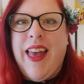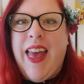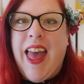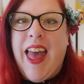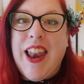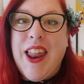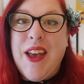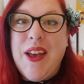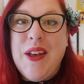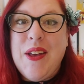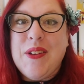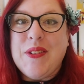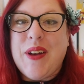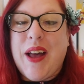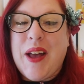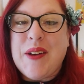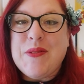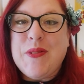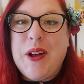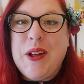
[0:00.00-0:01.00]
Hello
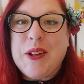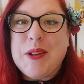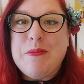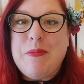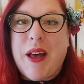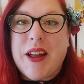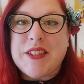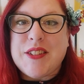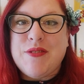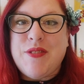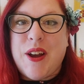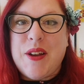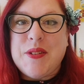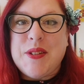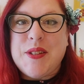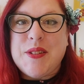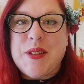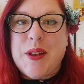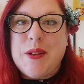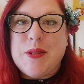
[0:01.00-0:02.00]
and welcome back to
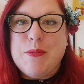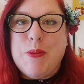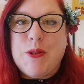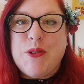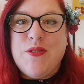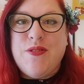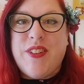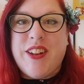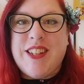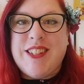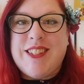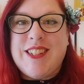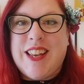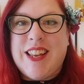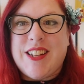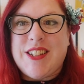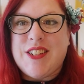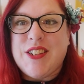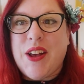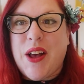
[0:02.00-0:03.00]
Rosie Sews Modern
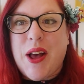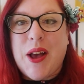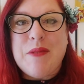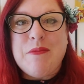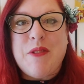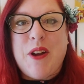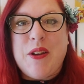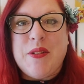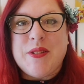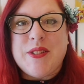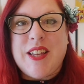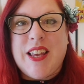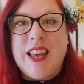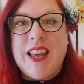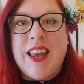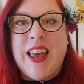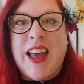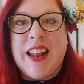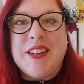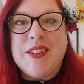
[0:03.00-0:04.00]
Vintage. I'm
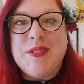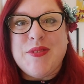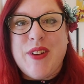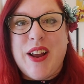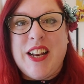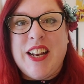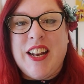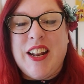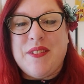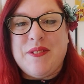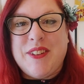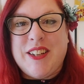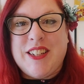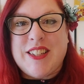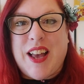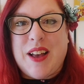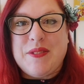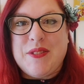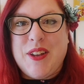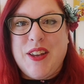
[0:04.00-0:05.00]
Rosie and it's really lovely
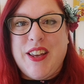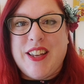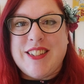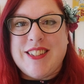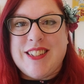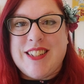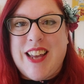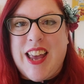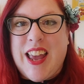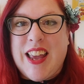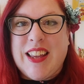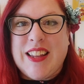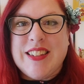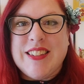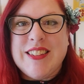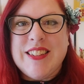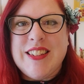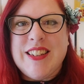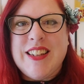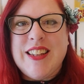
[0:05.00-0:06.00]
to have you here today.
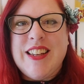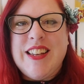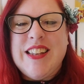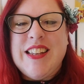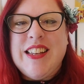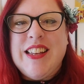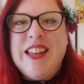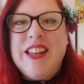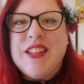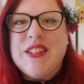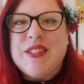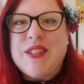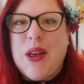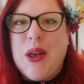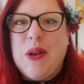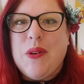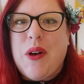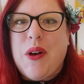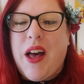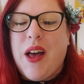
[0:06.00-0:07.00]

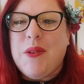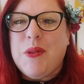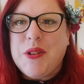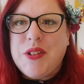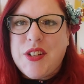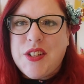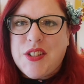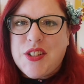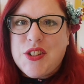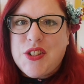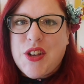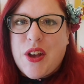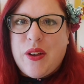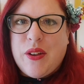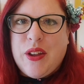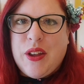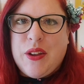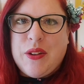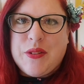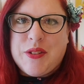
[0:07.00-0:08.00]
So I wanted to show
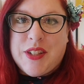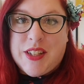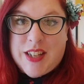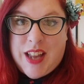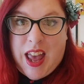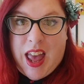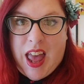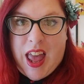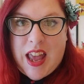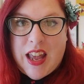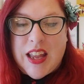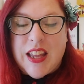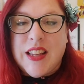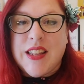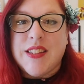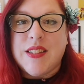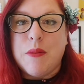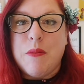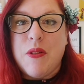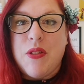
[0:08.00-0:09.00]
you today
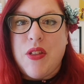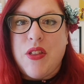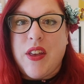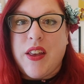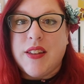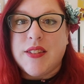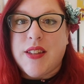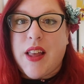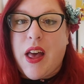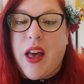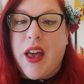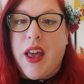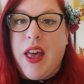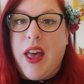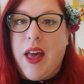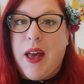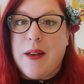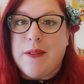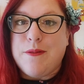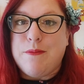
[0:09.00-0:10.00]
some of the things that I
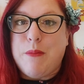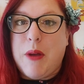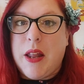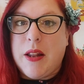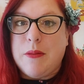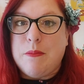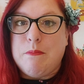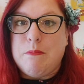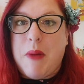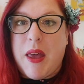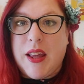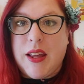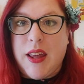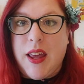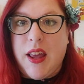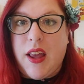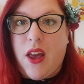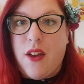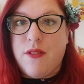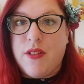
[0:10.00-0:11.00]
have been
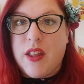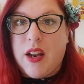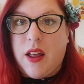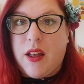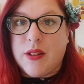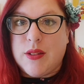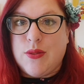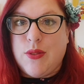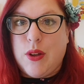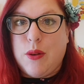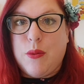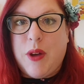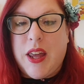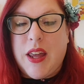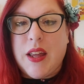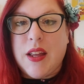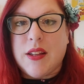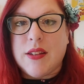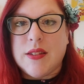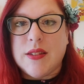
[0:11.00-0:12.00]
making over the last few
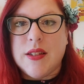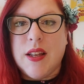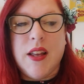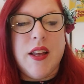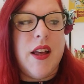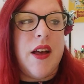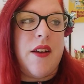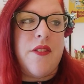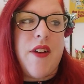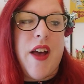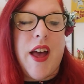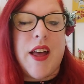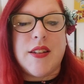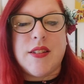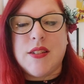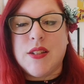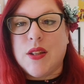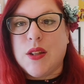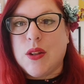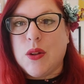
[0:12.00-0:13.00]
weeks. I've
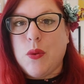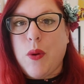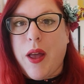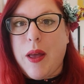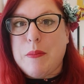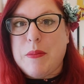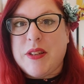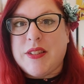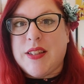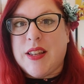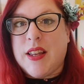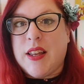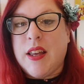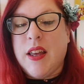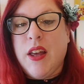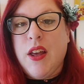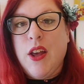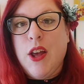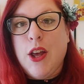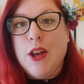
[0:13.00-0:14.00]
had quite a busy
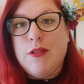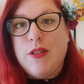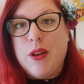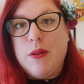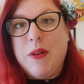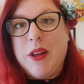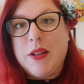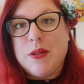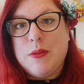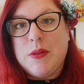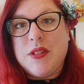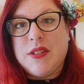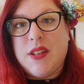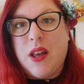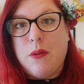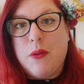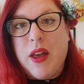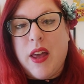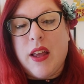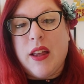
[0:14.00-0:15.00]
few weeks with
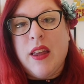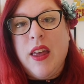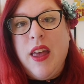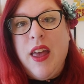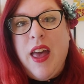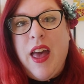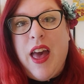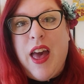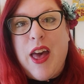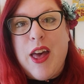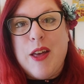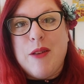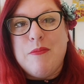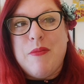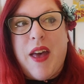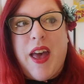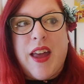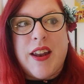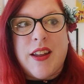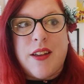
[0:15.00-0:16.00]
sewing
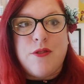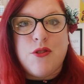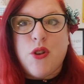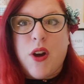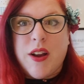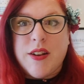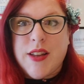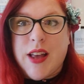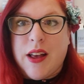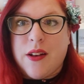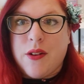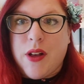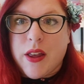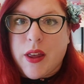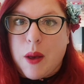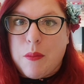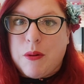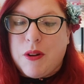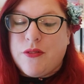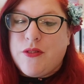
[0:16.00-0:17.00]
and I've tried out a
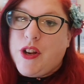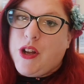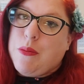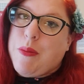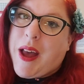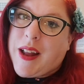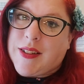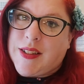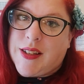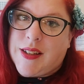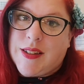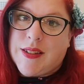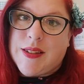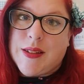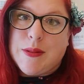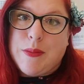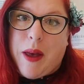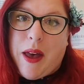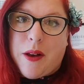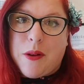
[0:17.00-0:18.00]
couple of new patterns
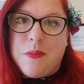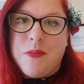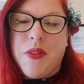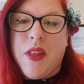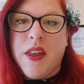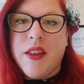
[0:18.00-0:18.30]
as well.